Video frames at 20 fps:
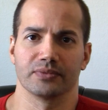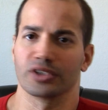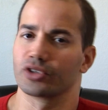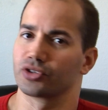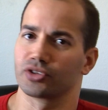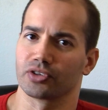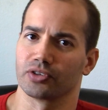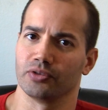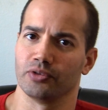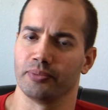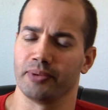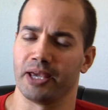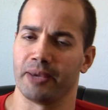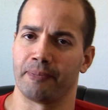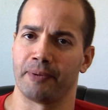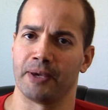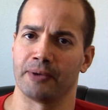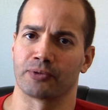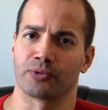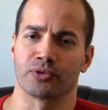Concerned to me
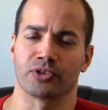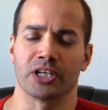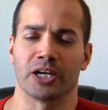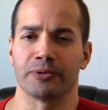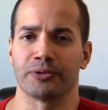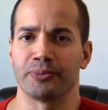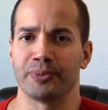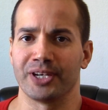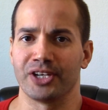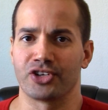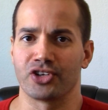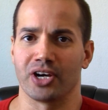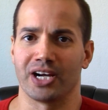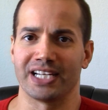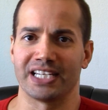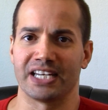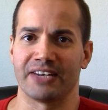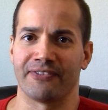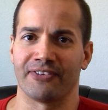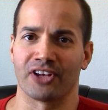at peace, what's up? It's me,
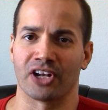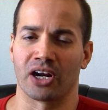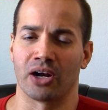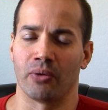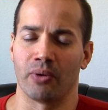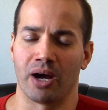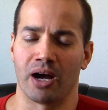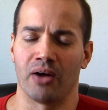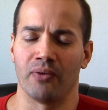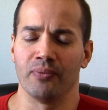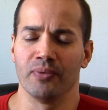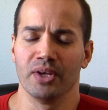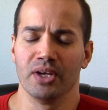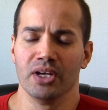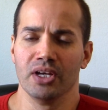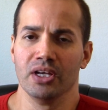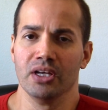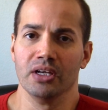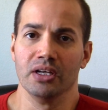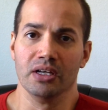John D. Villarreal. Well,
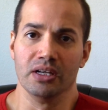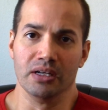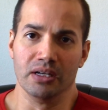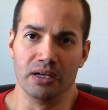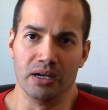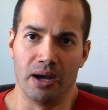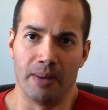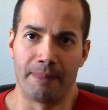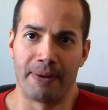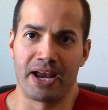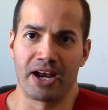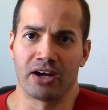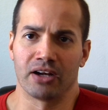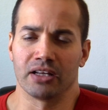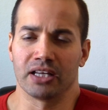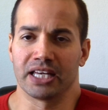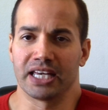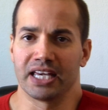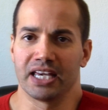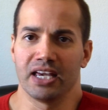
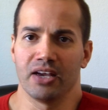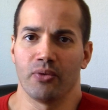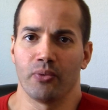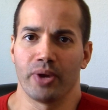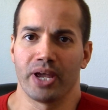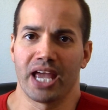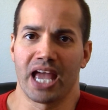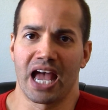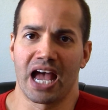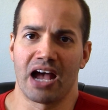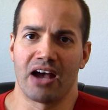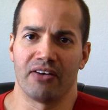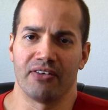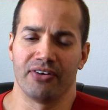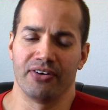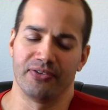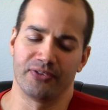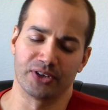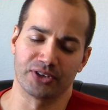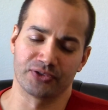apparently we
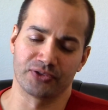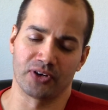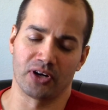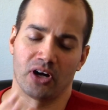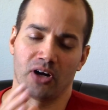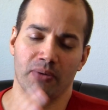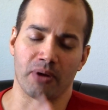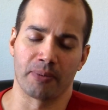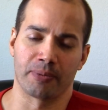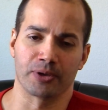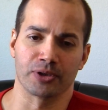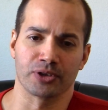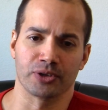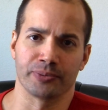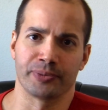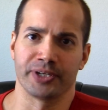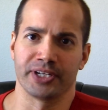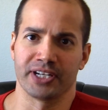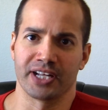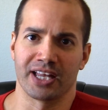have, first of all my
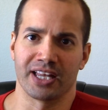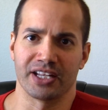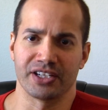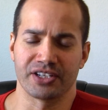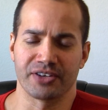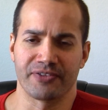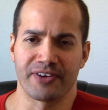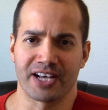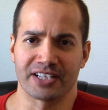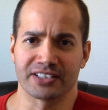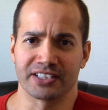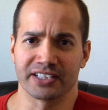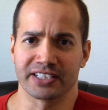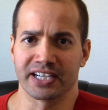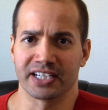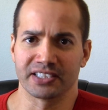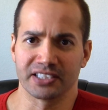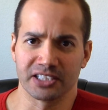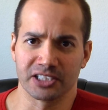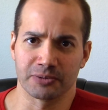personal opinion knowledge, in fact, not
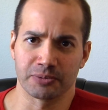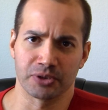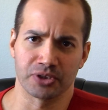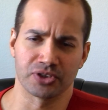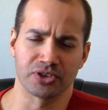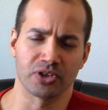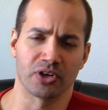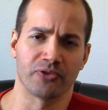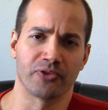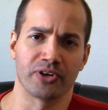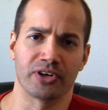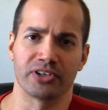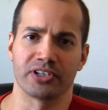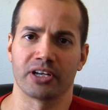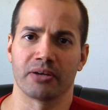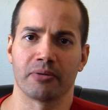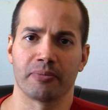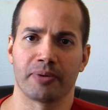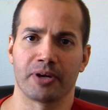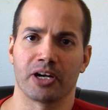casting Spurs and all for
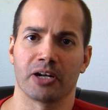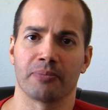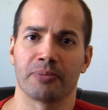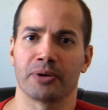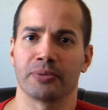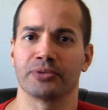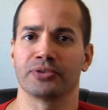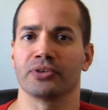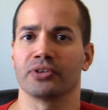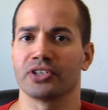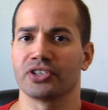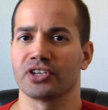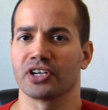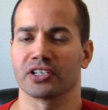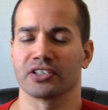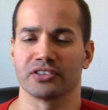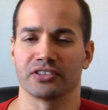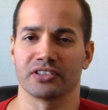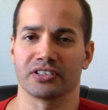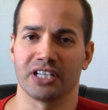entertainment parody purpose only,
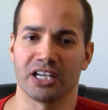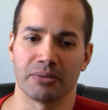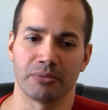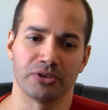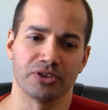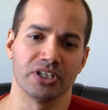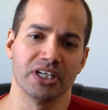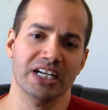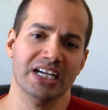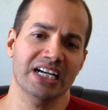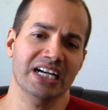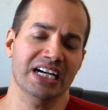check the disclaimers.